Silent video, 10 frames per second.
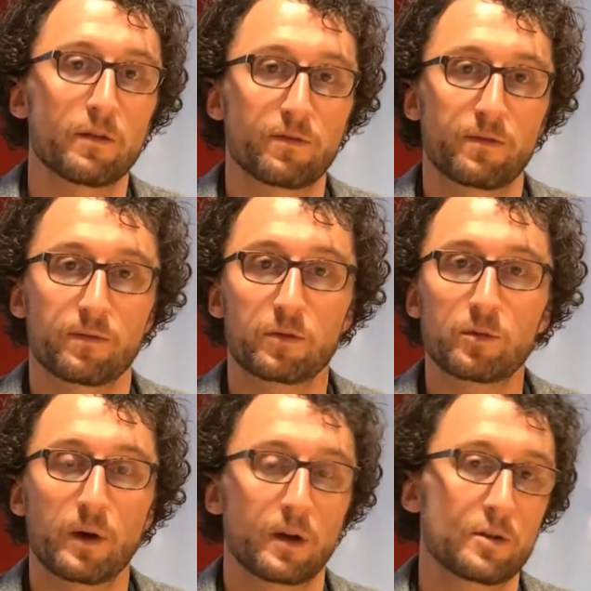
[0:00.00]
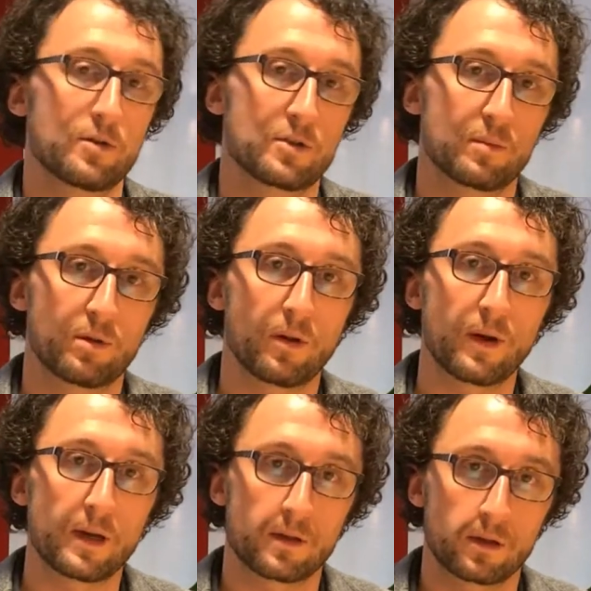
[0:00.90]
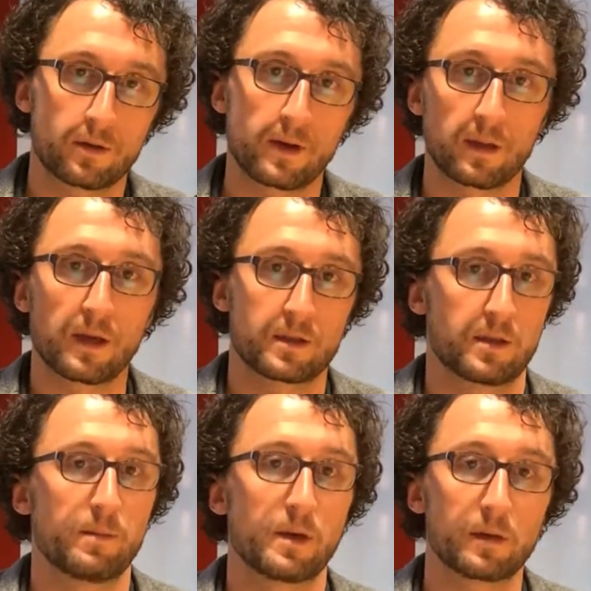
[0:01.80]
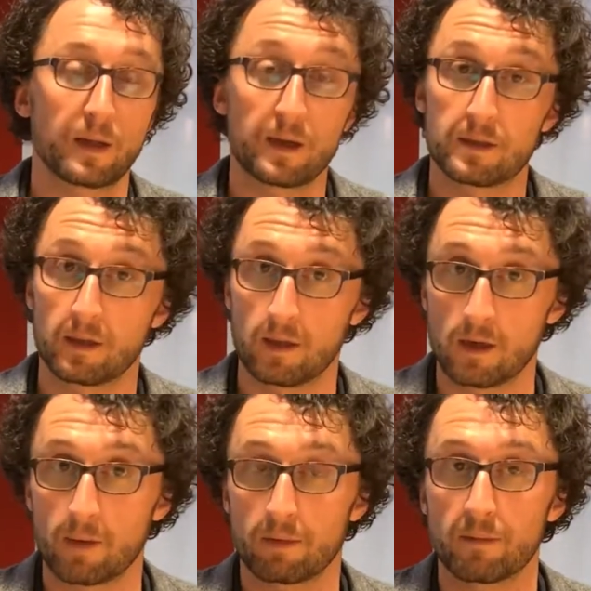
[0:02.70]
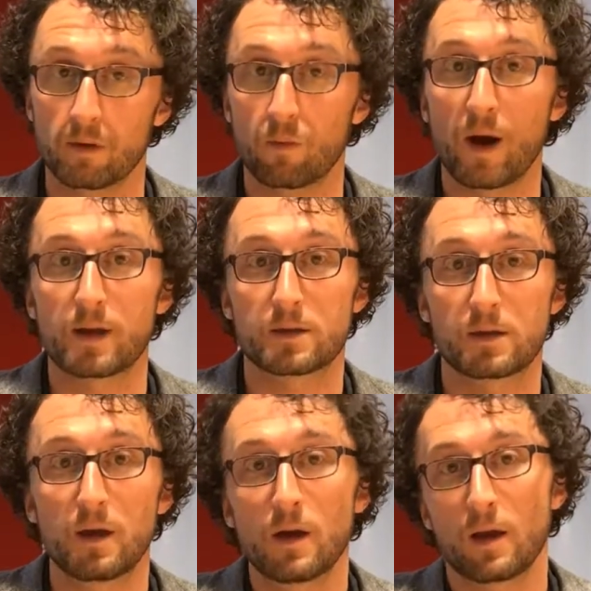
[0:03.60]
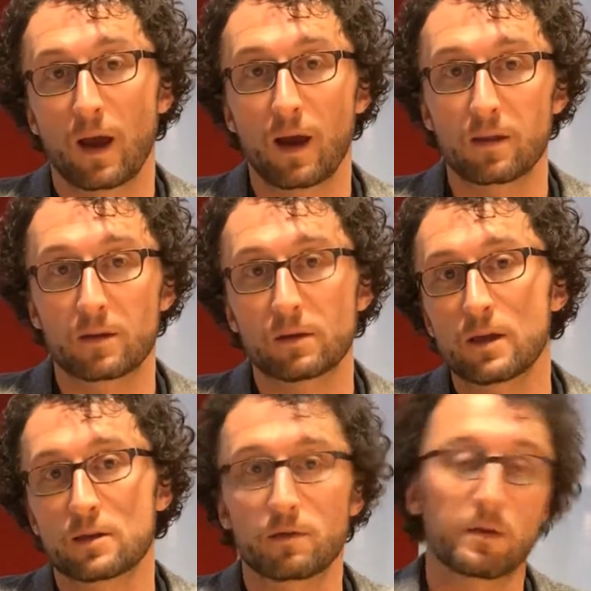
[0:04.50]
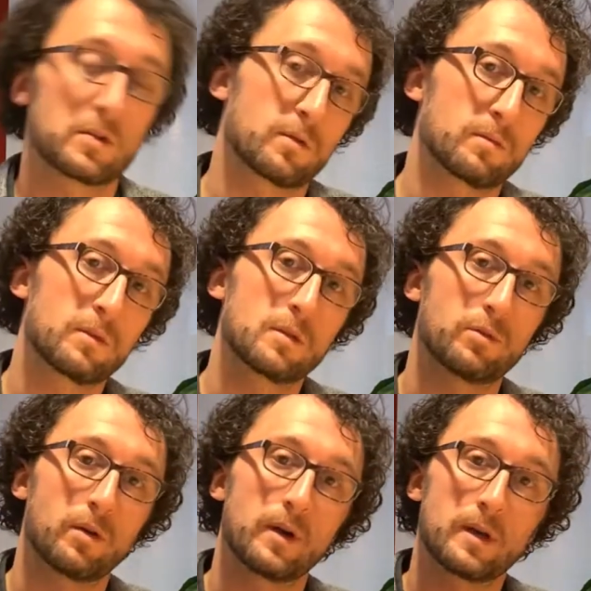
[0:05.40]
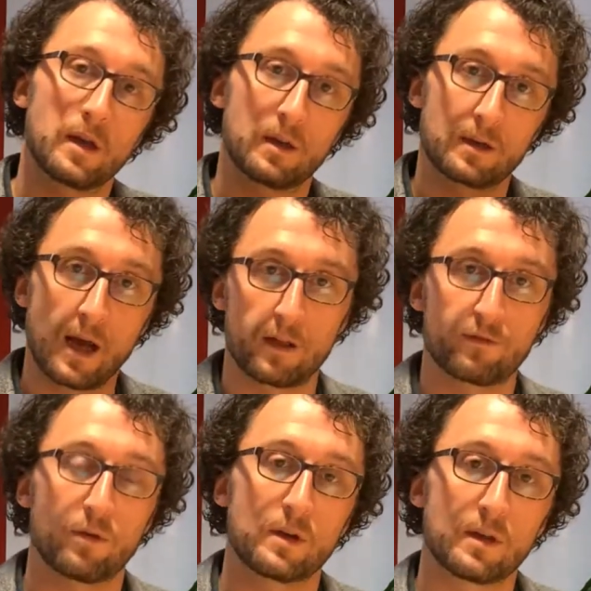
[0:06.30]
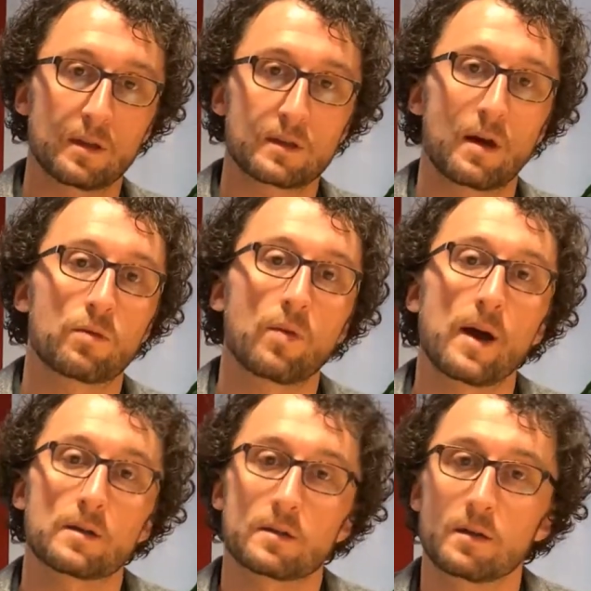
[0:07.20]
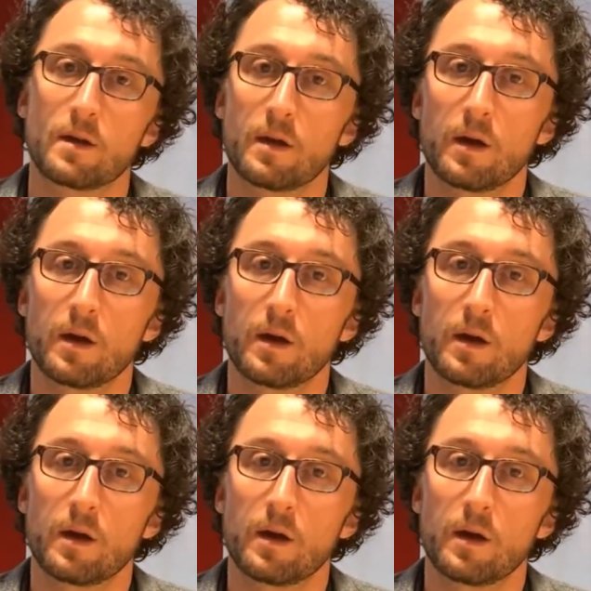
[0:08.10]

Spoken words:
if renewable energy is deployed in the Great Lakes, the Mid-Atlantic, and the Upper Midwest, and the least of these were deployed in California and the Southwest.